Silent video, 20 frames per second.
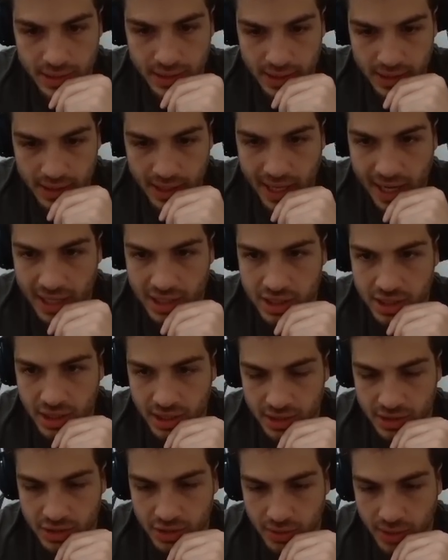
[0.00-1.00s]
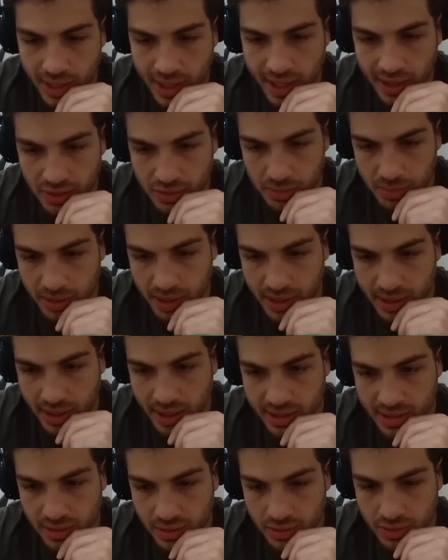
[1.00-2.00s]
Cash Hunt 2X would be a
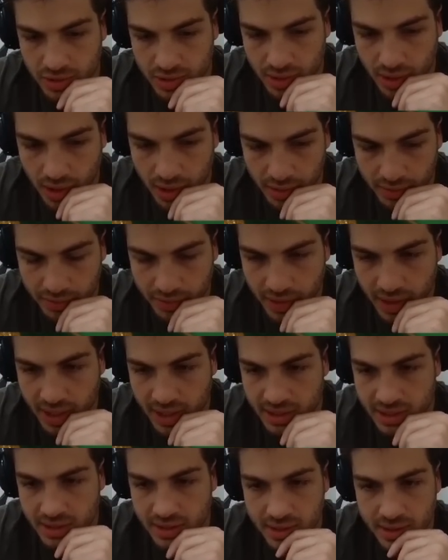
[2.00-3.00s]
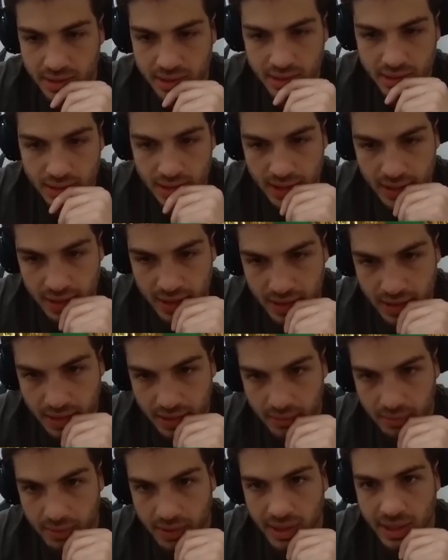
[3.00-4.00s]
nice little start for us.
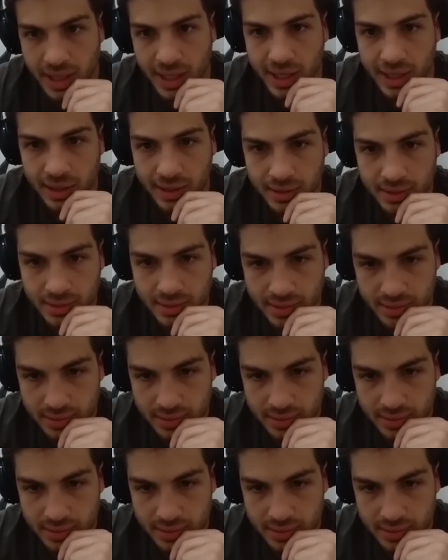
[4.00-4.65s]
We need to hit.